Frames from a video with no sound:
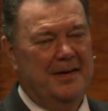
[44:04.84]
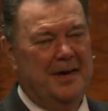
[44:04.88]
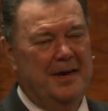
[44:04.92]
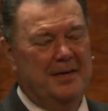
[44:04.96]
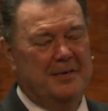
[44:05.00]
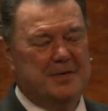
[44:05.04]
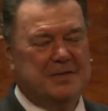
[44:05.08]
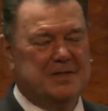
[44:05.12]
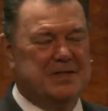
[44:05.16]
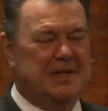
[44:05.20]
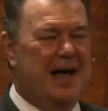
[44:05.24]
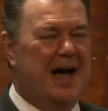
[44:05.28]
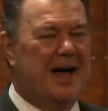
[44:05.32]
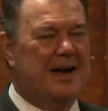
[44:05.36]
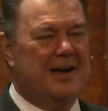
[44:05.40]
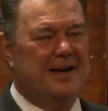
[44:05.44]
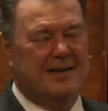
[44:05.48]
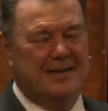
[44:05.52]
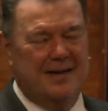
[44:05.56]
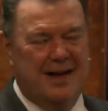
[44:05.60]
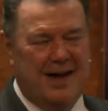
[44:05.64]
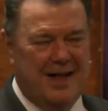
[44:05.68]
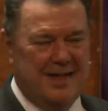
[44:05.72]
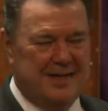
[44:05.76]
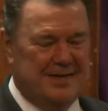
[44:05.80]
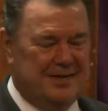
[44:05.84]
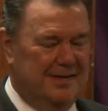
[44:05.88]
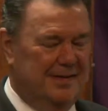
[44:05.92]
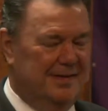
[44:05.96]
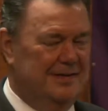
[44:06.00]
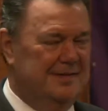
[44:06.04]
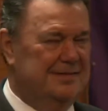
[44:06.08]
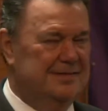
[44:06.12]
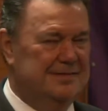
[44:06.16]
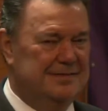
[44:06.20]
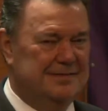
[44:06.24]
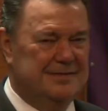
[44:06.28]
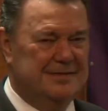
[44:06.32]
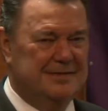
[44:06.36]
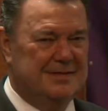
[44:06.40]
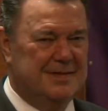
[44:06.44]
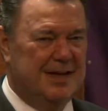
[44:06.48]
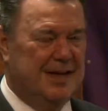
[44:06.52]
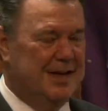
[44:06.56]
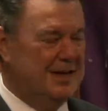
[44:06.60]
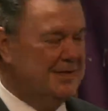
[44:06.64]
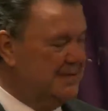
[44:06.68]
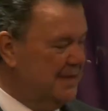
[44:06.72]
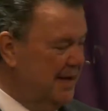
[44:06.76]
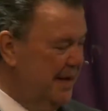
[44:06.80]
there was not another.
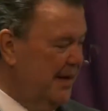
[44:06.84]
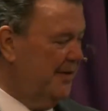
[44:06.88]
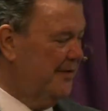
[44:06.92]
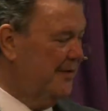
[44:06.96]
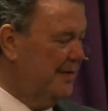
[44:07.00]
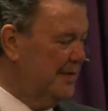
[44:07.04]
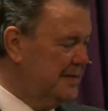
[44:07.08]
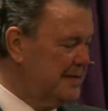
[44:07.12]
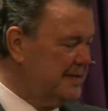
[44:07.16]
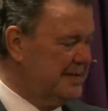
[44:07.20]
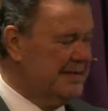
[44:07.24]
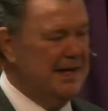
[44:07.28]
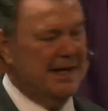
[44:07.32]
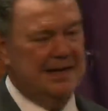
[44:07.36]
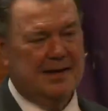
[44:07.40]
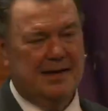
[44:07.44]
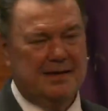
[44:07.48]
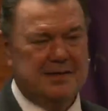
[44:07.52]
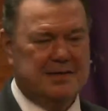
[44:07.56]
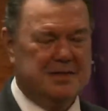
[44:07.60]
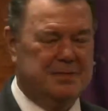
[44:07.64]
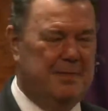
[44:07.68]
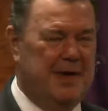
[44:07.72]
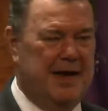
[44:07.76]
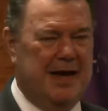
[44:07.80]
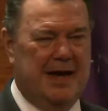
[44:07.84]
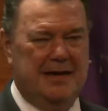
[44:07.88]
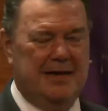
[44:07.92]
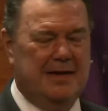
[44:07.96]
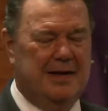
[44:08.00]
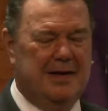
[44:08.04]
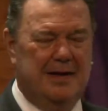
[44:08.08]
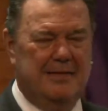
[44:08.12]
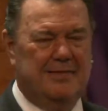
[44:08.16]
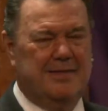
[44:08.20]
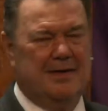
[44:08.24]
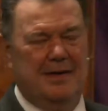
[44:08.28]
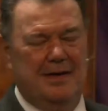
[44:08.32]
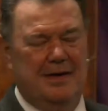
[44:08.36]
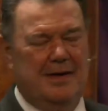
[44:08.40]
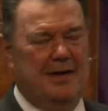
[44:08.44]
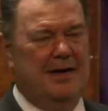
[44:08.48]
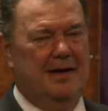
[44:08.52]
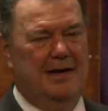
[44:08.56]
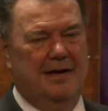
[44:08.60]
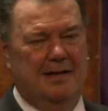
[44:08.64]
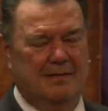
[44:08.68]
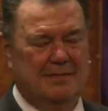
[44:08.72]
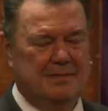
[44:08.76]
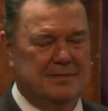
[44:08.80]
He's the only sinless man that ever
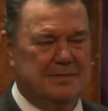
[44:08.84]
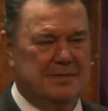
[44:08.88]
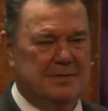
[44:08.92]
lived.